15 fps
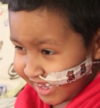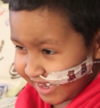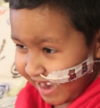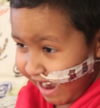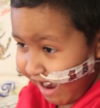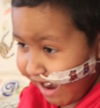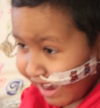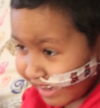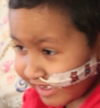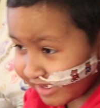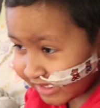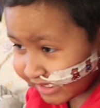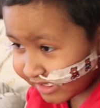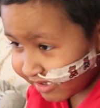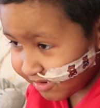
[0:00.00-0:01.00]

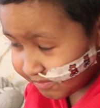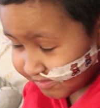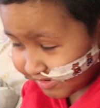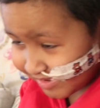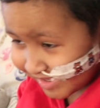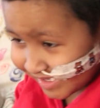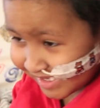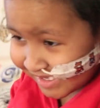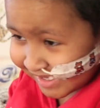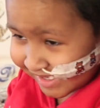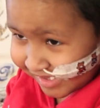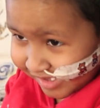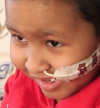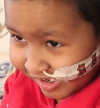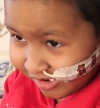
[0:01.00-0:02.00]
kind of a
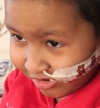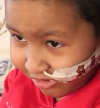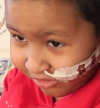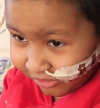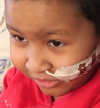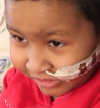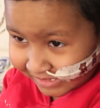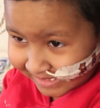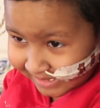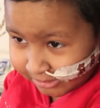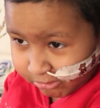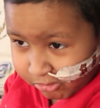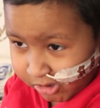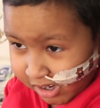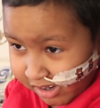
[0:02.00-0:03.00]
naughty
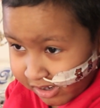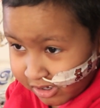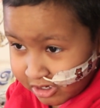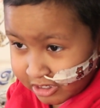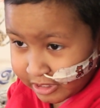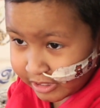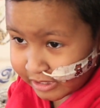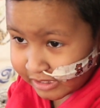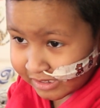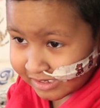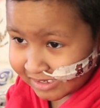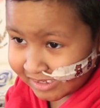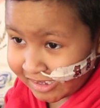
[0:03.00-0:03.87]
one.